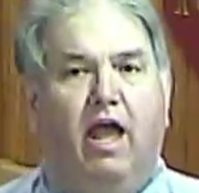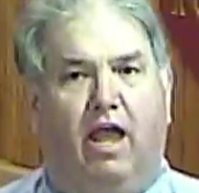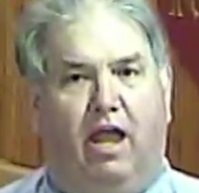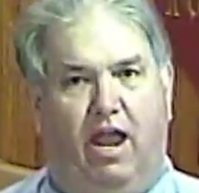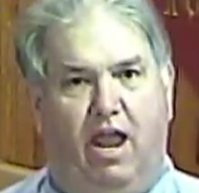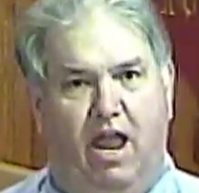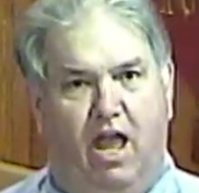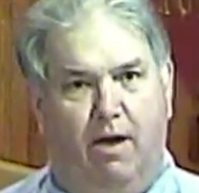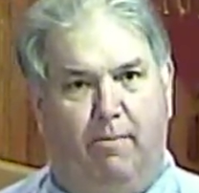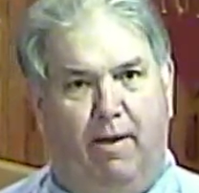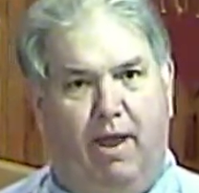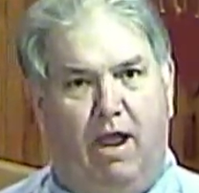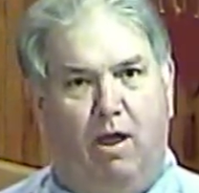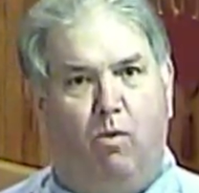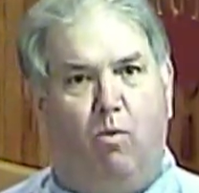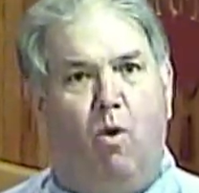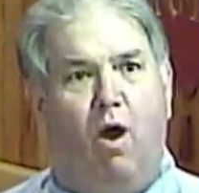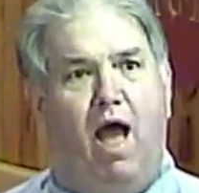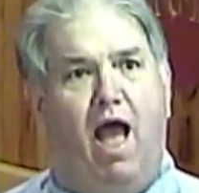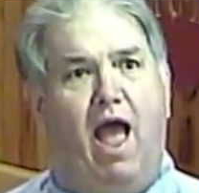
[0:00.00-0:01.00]
he'll be
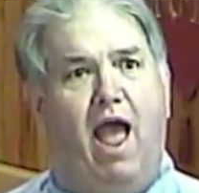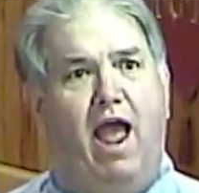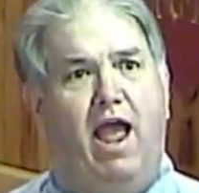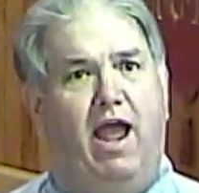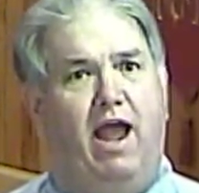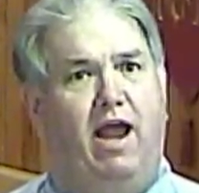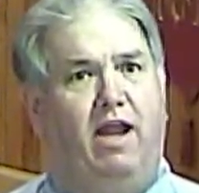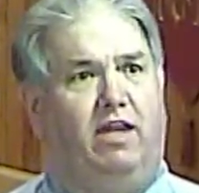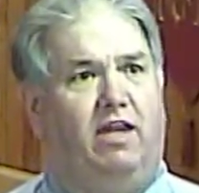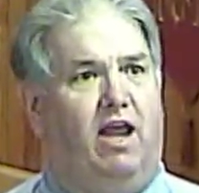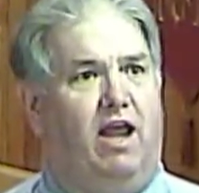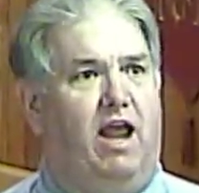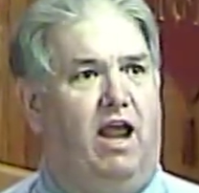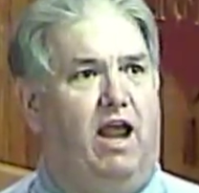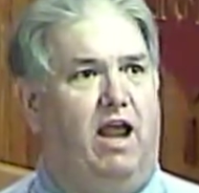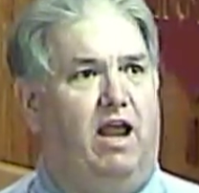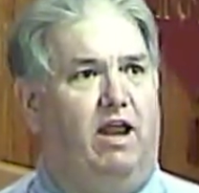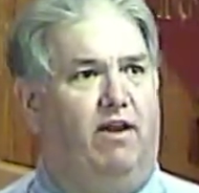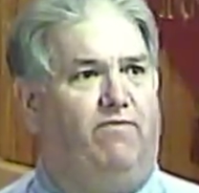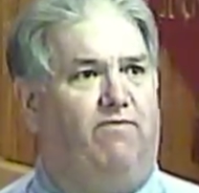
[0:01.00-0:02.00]

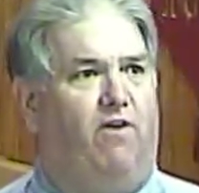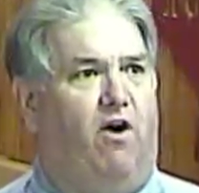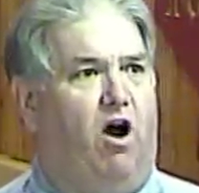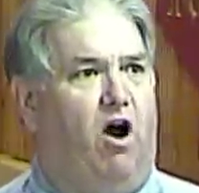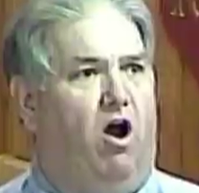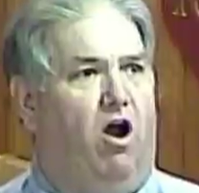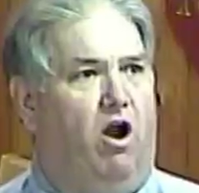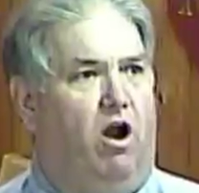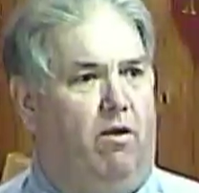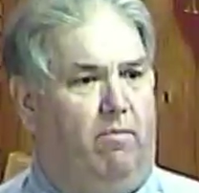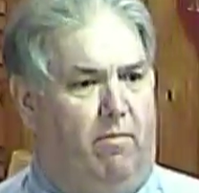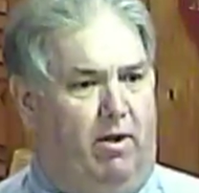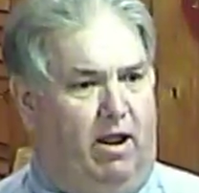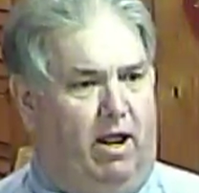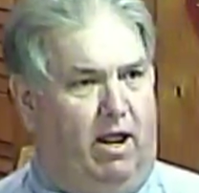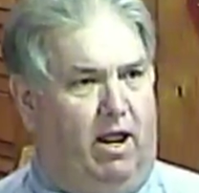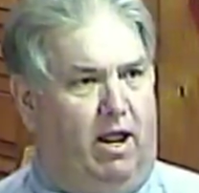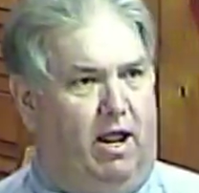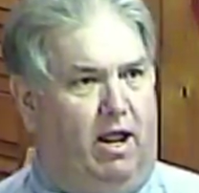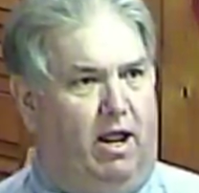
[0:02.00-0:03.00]
waiting for
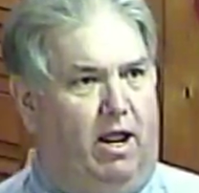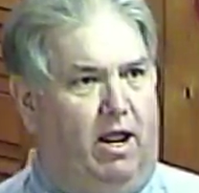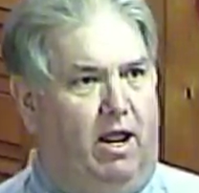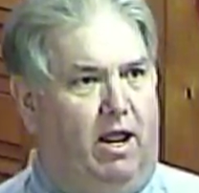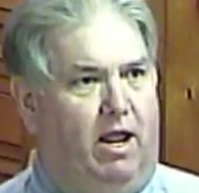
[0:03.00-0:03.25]
me.